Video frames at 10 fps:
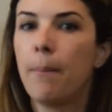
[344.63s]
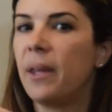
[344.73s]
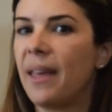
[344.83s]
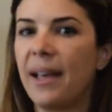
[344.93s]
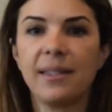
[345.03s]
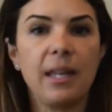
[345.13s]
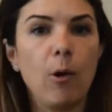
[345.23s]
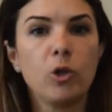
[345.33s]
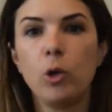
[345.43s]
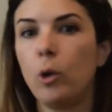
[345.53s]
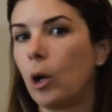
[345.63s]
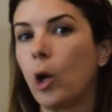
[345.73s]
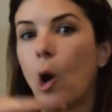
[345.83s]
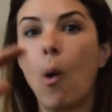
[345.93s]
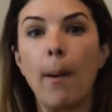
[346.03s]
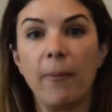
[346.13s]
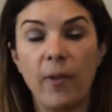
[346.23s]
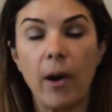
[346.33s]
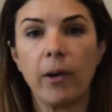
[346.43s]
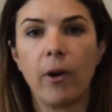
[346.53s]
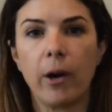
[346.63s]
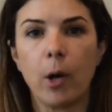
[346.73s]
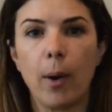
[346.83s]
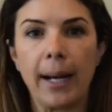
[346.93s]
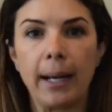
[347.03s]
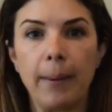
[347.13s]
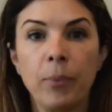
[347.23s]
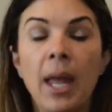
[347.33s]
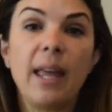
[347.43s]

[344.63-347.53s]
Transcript: but that CO2 can go up very, very quickly.